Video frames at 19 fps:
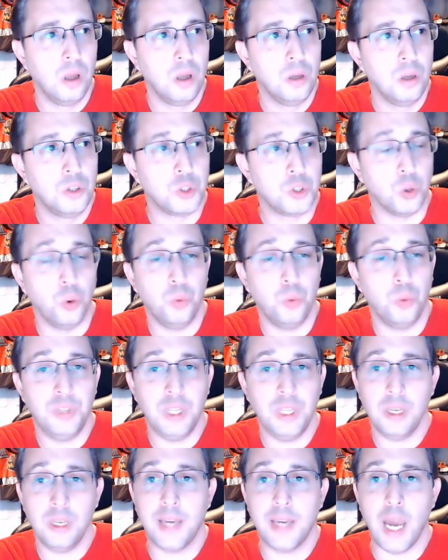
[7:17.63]
so
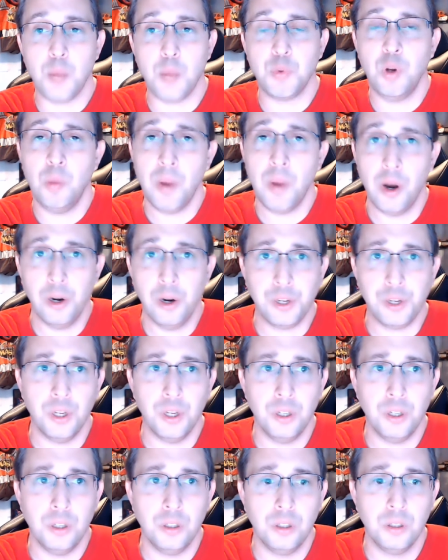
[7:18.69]
the Captain
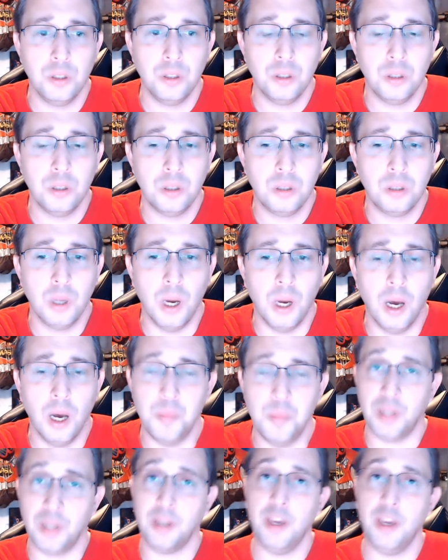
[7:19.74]
America
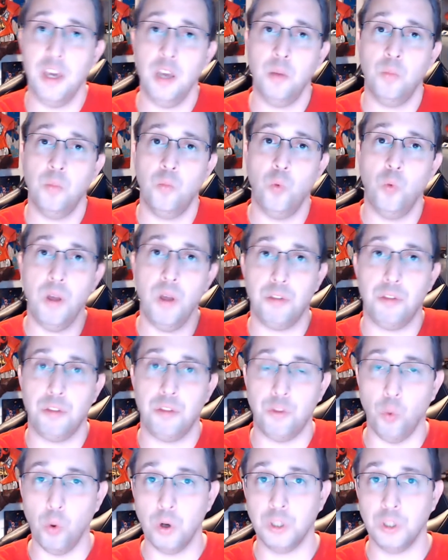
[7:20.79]
that came with
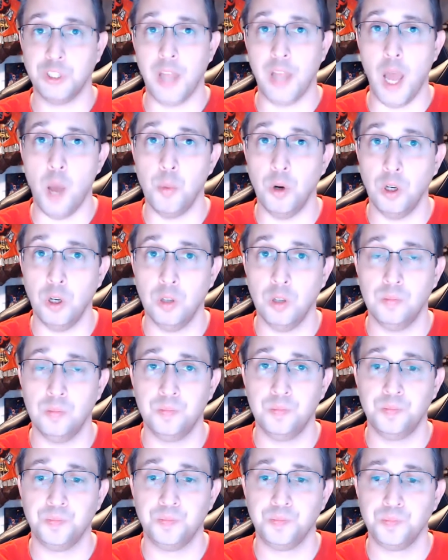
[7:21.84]
Thor's hammer,
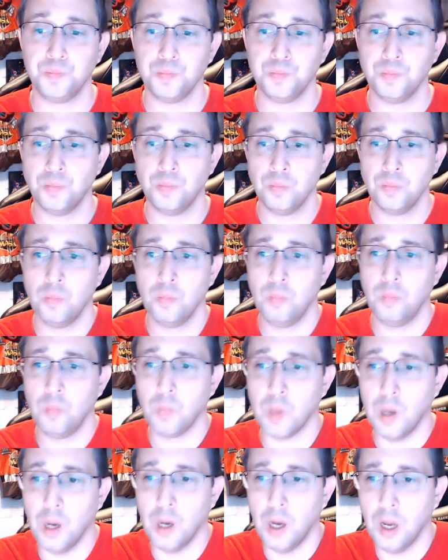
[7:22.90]

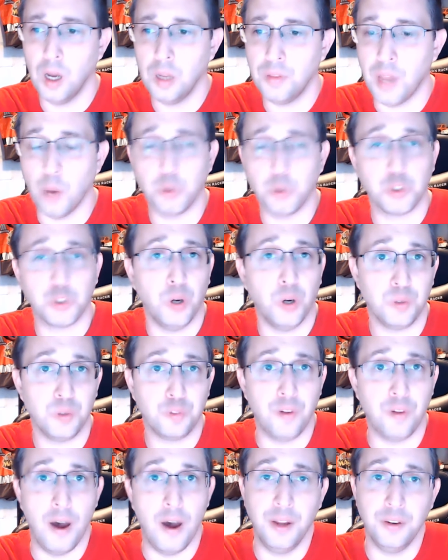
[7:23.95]
that was hard to
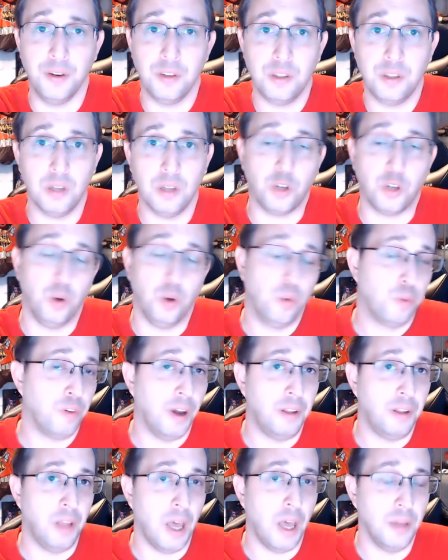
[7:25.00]
find. I couldn't
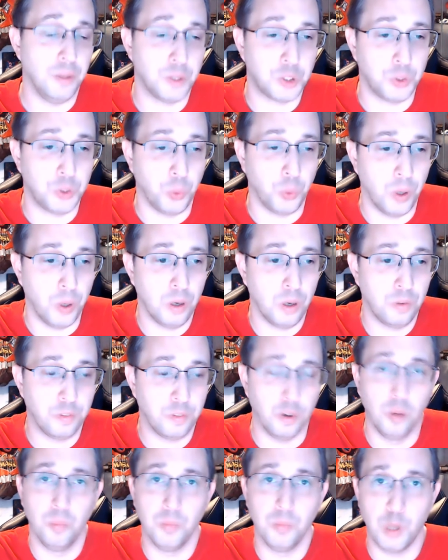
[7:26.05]
find that in the store
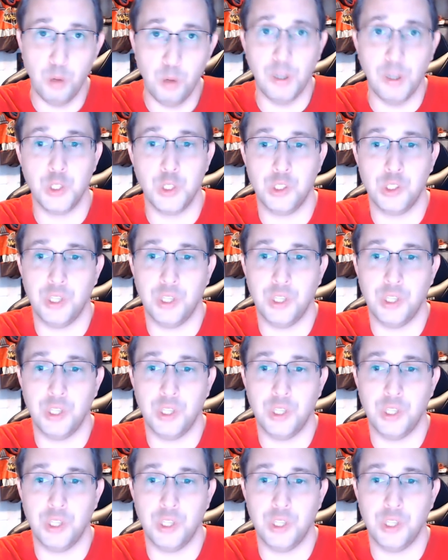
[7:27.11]
from Avengers